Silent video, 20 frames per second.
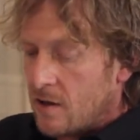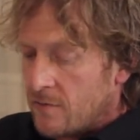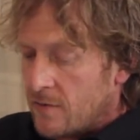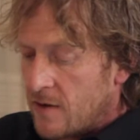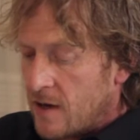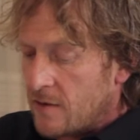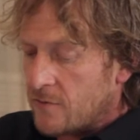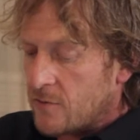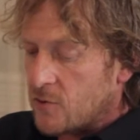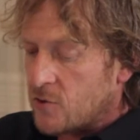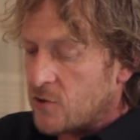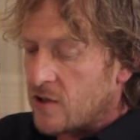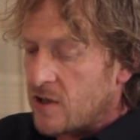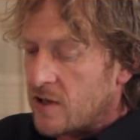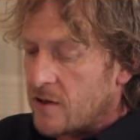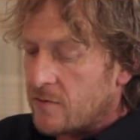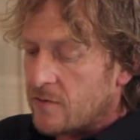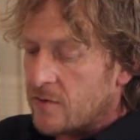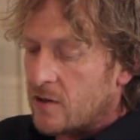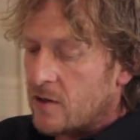flat foot
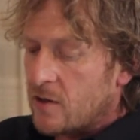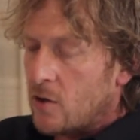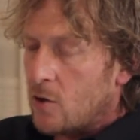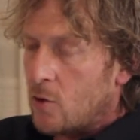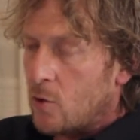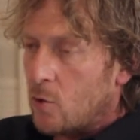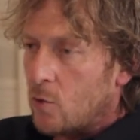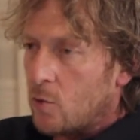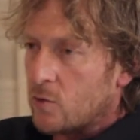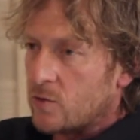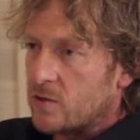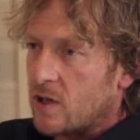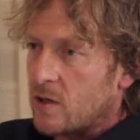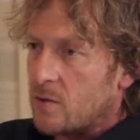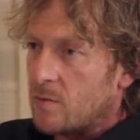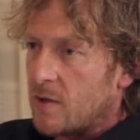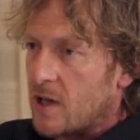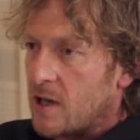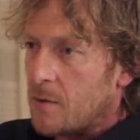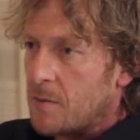shift,
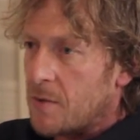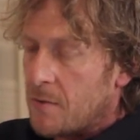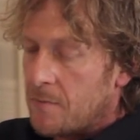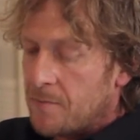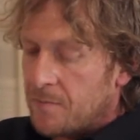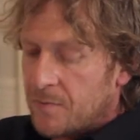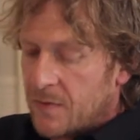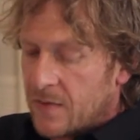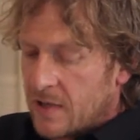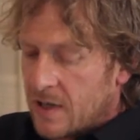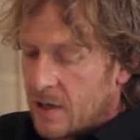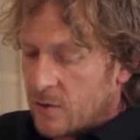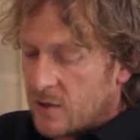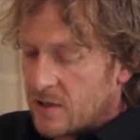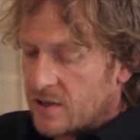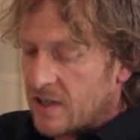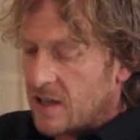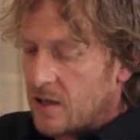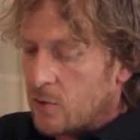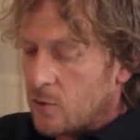auto blip. Now when
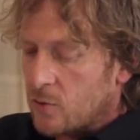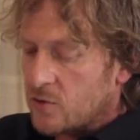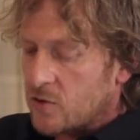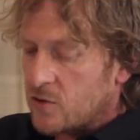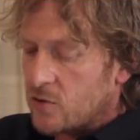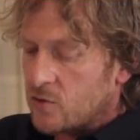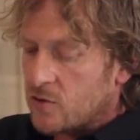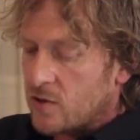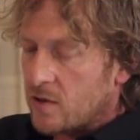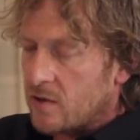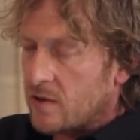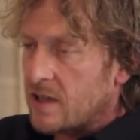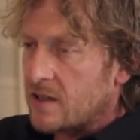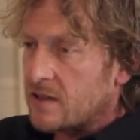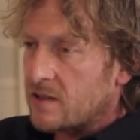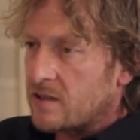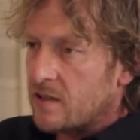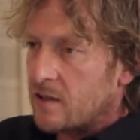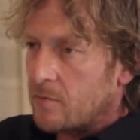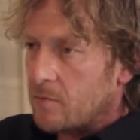I say launch control,
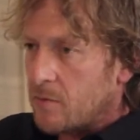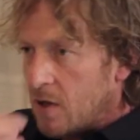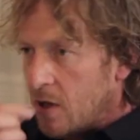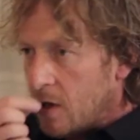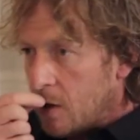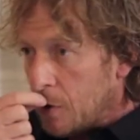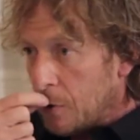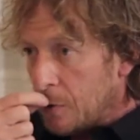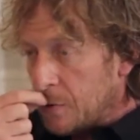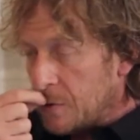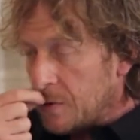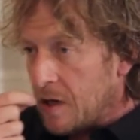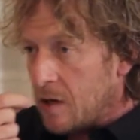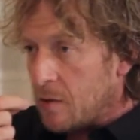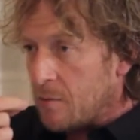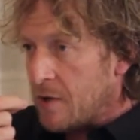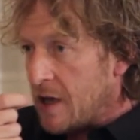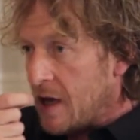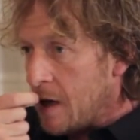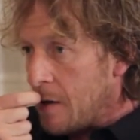that's a launch
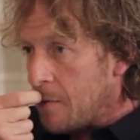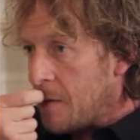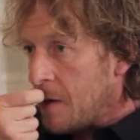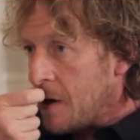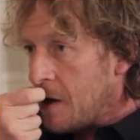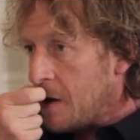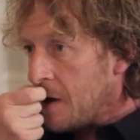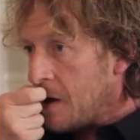RPM.